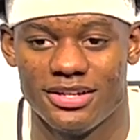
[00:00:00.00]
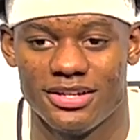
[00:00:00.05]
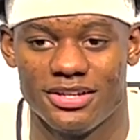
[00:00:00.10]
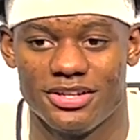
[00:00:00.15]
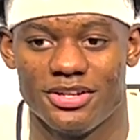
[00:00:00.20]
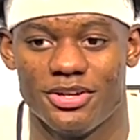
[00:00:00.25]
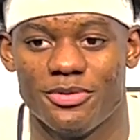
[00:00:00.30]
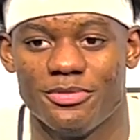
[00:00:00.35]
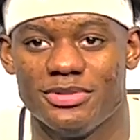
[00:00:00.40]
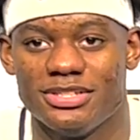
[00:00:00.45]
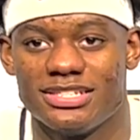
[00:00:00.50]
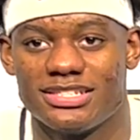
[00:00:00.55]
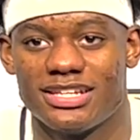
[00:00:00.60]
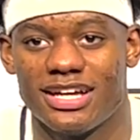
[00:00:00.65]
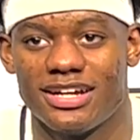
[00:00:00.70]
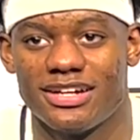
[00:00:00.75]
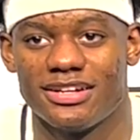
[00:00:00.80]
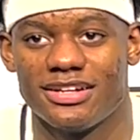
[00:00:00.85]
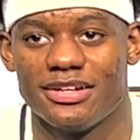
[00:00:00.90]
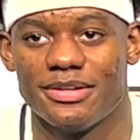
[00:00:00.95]
you know, we just
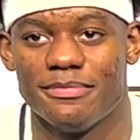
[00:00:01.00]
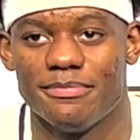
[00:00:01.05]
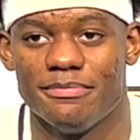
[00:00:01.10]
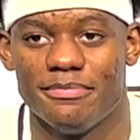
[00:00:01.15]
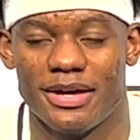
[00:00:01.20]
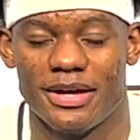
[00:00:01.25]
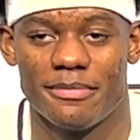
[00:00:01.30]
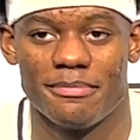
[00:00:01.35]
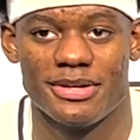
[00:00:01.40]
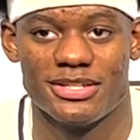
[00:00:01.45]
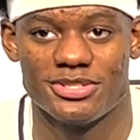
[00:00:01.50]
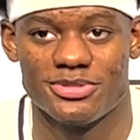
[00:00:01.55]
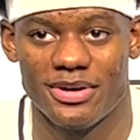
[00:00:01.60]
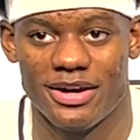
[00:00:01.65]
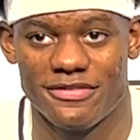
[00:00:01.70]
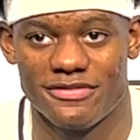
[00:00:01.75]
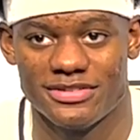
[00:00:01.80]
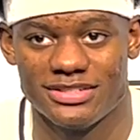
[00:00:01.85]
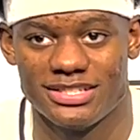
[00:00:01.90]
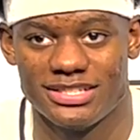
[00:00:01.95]
got to make a mental
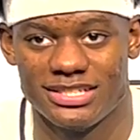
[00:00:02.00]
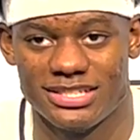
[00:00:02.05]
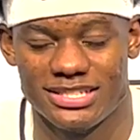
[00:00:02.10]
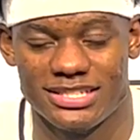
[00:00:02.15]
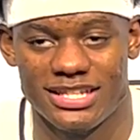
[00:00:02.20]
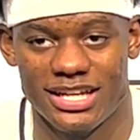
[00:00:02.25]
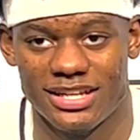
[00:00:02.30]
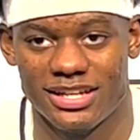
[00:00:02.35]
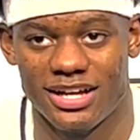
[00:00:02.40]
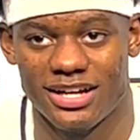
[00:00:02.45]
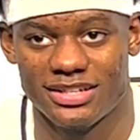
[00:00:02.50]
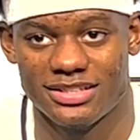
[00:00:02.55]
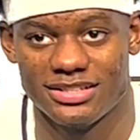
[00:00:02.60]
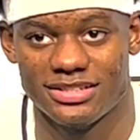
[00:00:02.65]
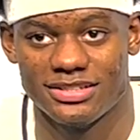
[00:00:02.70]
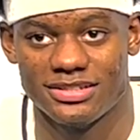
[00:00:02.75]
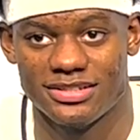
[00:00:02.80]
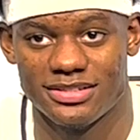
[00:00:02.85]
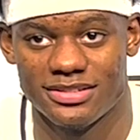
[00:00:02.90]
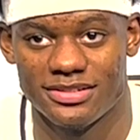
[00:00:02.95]
effort to just stay locked
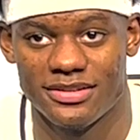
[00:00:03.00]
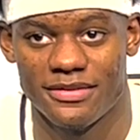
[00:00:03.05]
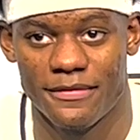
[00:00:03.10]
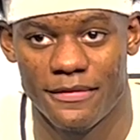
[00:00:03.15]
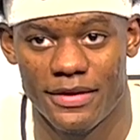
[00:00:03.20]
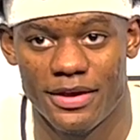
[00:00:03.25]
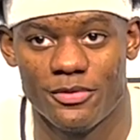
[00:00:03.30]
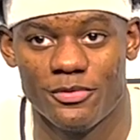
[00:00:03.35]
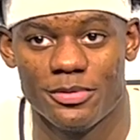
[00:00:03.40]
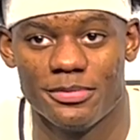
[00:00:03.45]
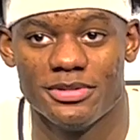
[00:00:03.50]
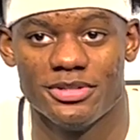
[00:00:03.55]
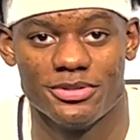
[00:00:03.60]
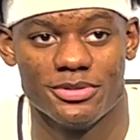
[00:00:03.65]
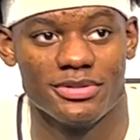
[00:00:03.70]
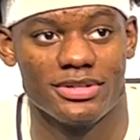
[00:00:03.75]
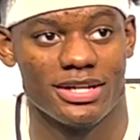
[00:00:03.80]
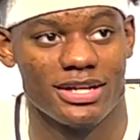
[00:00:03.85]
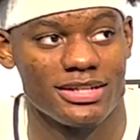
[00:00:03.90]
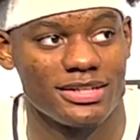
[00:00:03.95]
in. And we've been
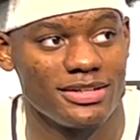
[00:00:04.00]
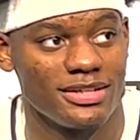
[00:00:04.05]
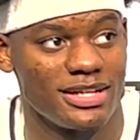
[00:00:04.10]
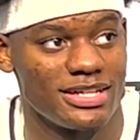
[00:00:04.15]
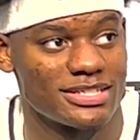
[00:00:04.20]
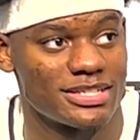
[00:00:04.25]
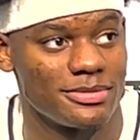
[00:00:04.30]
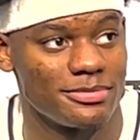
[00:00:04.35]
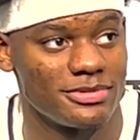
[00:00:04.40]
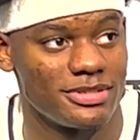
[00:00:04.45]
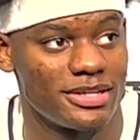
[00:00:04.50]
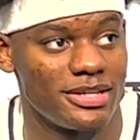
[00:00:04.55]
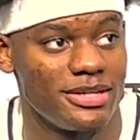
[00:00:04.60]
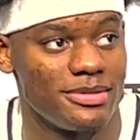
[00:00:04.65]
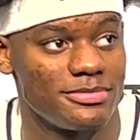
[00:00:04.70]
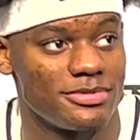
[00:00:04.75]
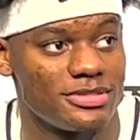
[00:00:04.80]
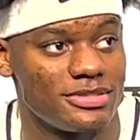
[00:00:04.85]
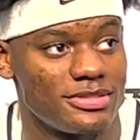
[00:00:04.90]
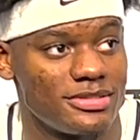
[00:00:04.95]
doing that the last couple of games.